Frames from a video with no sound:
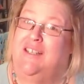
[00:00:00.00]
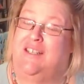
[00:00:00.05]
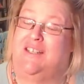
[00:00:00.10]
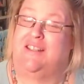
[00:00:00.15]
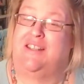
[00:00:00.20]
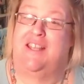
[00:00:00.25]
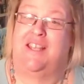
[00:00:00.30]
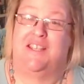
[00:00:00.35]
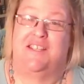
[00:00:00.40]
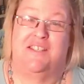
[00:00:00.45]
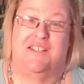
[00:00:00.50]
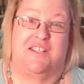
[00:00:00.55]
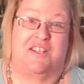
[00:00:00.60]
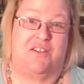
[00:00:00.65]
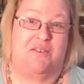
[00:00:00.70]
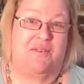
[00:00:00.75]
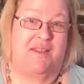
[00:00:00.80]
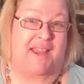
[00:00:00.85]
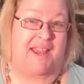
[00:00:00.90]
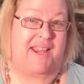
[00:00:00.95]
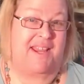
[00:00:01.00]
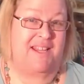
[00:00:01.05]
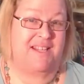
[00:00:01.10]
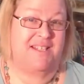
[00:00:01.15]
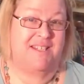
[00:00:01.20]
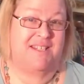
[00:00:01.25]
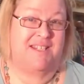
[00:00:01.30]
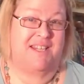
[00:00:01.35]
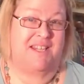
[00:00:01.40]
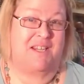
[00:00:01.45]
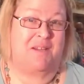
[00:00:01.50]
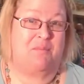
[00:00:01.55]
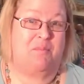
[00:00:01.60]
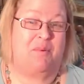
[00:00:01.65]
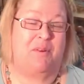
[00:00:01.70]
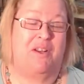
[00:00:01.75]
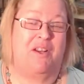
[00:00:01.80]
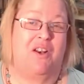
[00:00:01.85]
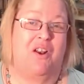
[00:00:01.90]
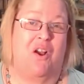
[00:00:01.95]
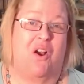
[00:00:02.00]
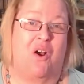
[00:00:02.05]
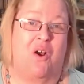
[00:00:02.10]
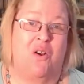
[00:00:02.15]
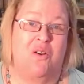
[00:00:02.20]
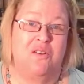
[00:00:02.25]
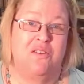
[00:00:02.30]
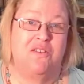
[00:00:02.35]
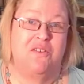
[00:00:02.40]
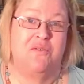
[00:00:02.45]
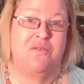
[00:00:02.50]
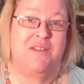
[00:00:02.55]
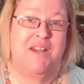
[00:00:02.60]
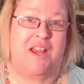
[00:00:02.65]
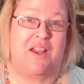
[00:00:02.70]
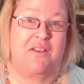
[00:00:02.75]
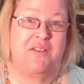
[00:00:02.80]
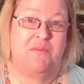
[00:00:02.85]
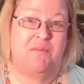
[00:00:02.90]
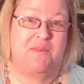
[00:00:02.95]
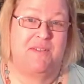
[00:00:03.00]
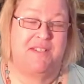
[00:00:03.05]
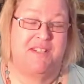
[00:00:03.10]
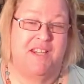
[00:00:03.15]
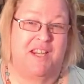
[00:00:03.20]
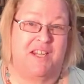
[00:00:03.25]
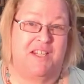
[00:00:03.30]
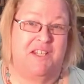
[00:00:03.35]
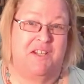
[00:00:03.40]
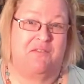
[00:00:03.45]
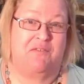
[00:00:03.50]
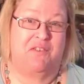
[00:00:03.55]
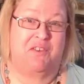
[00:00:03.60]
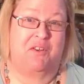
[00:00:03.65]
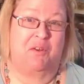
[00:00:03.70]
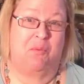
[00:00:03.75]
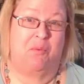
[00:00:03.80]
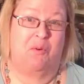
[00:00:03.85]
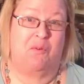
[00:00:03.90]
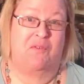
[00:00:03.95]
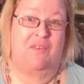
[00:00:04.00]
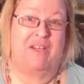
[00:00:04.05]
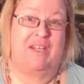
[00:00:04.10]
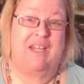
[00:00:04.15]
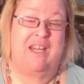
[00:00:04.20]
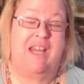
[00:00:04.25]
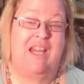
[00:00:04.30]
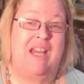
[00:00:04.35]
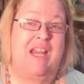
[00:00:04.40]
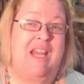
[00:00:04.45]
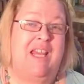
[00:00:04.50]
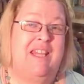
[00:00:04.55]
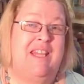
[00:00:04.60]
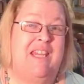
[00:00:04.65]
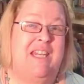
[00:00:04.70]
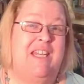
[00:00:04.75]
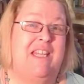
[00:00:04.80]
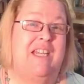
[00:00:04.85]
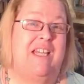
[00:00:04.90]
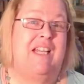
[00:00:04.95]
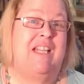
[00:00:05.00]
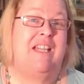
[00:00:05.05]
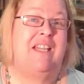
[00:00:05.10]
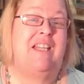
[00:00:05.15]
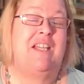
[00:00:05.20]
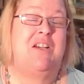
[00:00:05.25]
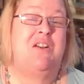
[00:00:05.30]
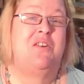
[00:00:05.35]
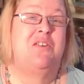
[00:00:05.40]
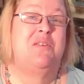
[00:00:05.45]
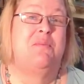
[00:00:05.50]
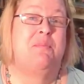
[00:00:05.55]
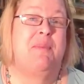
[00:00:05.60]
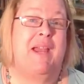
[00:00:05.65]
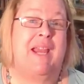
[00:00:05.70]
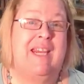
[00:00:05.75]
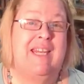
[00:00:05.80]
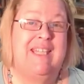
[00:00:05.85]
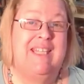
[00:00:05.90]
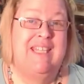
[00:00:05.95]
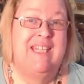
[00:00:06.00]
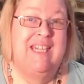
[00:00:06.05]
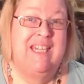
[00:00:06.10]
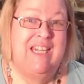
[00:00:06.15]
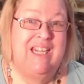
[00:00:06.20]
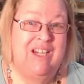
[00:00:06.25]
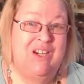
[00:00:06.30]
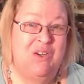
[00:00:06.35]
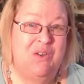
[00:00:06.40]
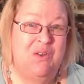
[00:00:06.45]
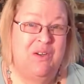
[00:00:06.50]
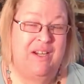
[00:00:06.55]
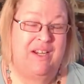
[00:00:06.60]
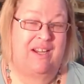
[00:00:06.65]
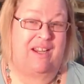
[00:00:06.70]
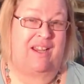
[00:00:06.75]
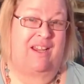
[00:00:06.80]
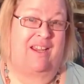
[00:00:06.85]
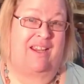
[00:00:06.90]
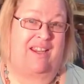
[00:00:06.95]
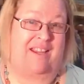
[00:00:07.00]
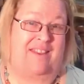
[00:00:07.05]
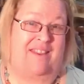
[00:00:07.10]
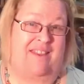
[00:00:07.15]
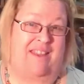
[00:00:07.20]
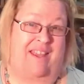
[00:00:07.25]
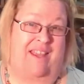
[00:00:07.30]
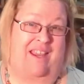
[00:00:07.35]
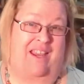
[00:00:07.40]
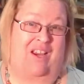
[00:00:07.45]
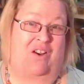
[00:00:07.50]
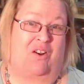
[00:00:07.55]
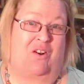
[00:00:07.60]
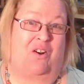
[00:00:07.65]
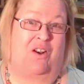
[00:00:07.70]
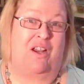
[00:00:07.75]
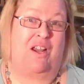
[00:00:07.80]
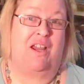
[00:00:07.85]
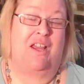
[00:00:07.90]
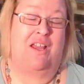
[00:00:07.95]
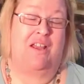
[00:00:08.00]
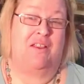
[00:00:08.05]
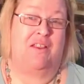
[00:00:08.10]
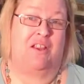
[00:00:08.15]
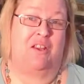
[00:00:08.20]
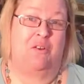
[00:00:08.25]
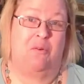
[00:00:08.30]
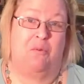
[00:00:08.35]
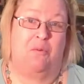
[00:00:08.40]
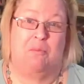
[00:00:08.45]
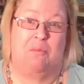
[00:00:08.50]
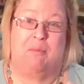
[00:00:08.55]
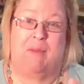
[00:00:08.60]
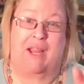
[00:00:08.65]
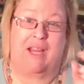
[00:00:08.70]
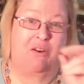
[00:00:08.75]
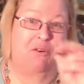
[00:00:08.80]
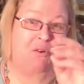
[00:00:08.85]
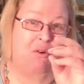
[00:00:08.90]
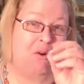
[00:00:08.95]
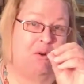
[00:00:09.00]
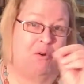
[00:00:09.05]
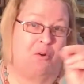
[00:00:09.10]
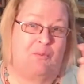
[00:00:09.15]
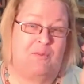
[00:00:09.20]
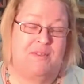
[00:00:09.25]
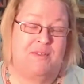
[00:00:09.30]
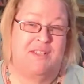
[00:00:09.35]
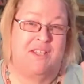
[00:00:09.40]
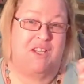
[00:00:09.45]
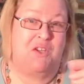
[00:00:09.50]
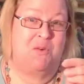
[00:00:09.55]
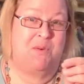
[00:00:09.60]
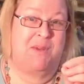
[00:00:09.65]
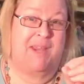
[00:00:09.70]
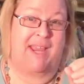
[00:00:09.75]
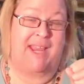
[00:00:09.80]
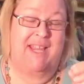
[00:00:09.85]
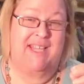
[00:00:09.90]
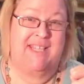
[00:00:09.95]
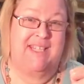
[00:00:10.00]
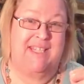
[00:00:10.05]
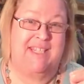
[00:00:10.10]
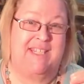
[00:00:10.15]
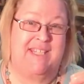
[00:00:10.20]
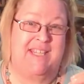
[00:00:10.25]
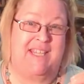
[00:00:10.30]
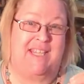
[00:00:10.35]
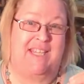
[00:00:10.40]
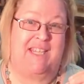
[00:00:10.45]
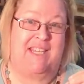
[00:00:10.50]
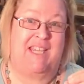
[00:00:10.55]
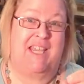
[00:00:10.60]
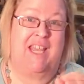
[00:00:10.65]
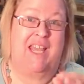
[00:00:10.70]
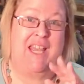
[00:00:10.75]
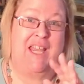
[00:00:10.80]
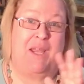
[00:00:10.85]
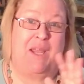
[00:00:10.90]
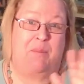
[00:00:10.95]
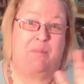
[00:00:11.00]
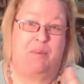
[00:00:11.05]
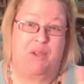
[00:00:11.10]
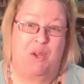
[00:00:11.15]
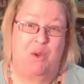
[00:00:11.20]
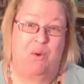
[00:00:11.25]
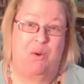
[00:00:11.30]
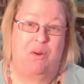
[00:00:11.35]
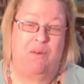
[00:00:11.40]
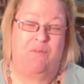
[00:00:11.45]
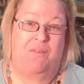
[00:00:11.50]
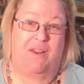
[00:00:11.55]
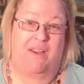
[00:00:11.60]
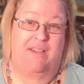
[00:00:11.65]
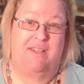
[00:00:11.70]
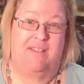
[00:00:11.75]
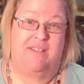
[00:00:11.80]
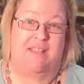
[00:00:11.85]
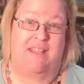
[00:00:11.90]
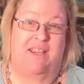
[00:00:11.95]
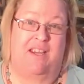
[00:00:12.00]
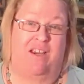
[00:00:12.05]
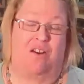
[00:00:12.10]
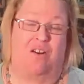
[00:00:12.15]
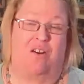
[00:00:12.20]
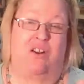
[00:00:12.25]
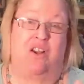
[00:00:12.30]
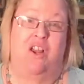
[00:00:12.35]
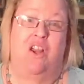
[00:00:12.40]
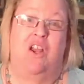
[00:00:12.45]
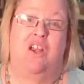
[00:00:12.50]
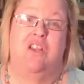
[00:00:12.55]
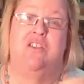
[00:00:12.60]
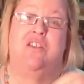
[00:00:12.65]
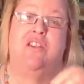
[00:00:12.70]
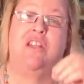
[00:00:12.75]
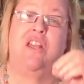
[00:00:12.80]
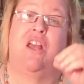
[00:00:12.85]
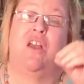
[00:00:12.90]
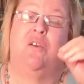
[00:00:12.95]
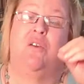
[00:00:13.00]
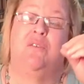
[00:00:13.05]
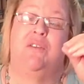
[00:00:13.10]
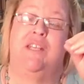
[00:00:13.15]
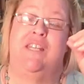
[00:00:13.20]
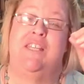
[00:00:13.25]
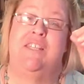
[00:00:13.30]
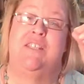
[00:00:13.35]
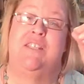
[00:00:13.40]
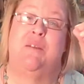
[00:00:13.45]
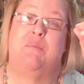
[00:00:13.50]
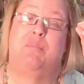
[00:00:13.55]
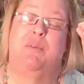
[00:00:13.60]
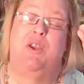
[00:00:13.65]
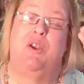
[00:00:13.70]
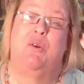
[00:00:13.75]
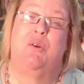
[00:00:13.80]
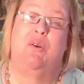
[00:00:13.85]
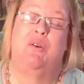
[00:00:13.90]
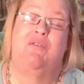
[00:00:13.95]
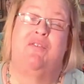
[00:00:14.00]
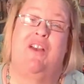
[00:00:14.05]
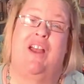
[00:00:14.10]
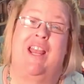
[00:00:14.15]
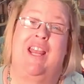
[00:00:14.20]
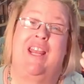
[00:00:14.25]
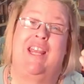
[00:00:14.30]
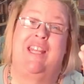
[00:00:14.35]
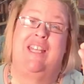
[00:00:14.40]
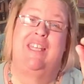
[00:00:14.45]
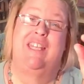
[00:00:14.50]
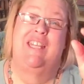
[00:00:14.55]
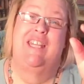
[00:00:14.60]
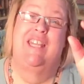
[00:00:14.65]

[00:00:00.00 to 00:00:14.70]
things that you can't see, but it also now has been scientifically proven that it clears bacteria in the air, the little microbes that you can't see. It purifies the air. So not only does it purify it